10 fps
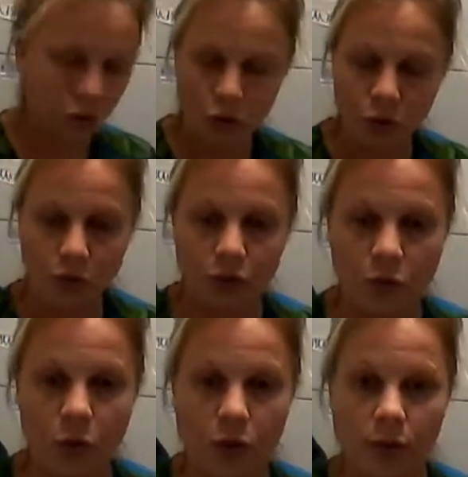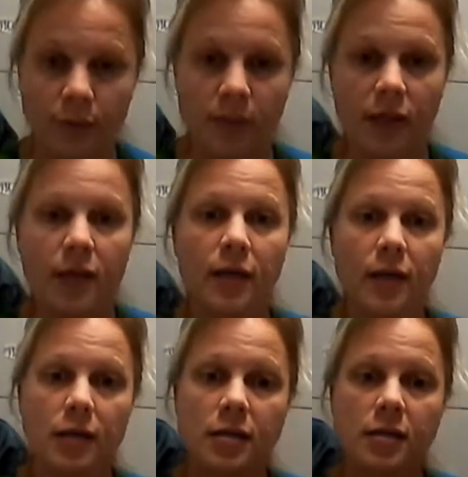third form
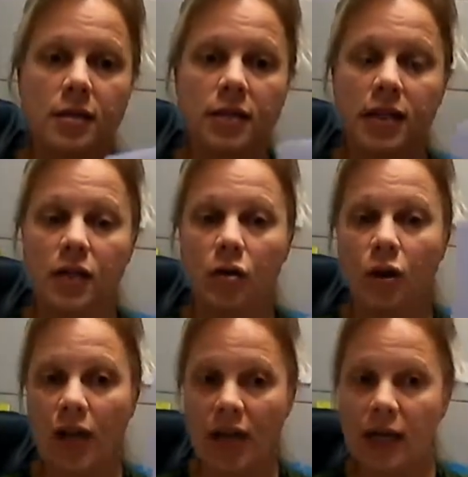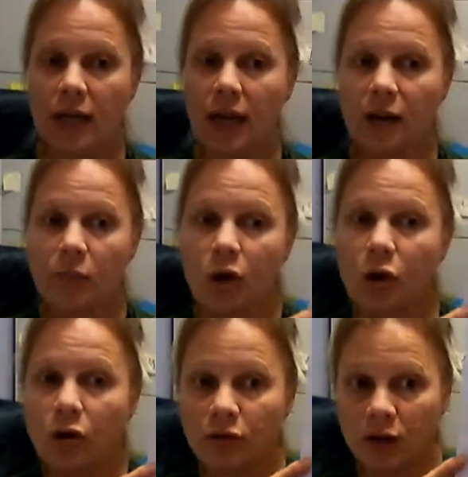is the Guardian Ad Litem
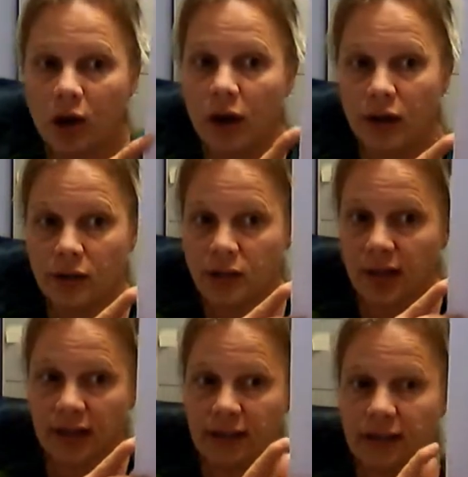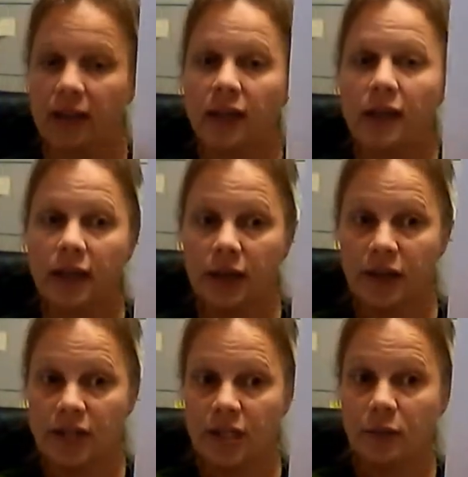Code of Conduct. It
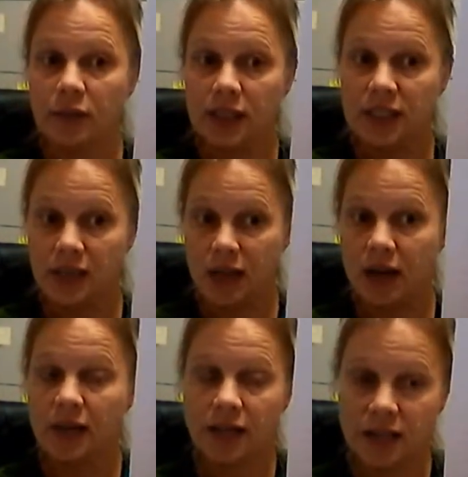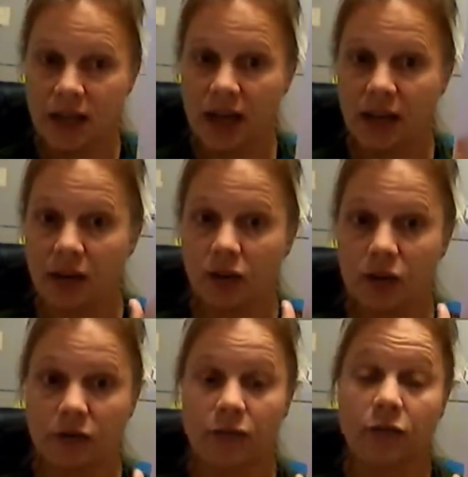is simply signed and dated
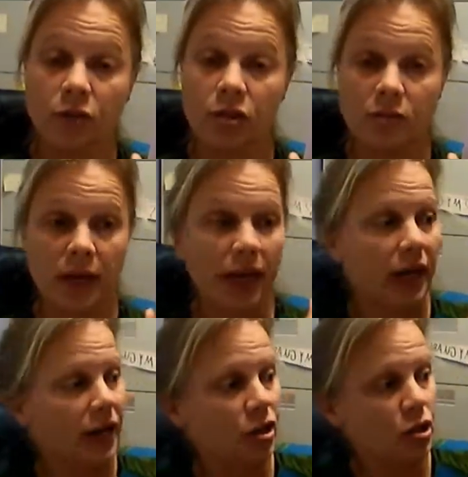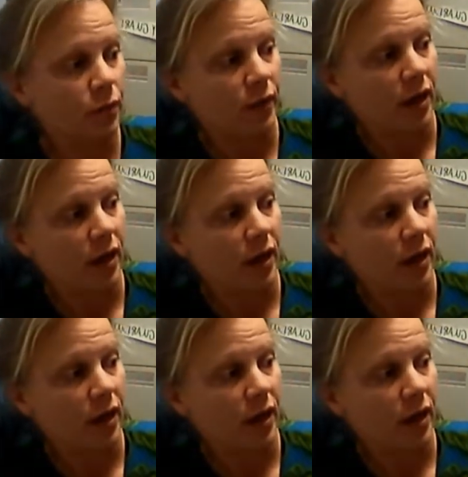on the first page,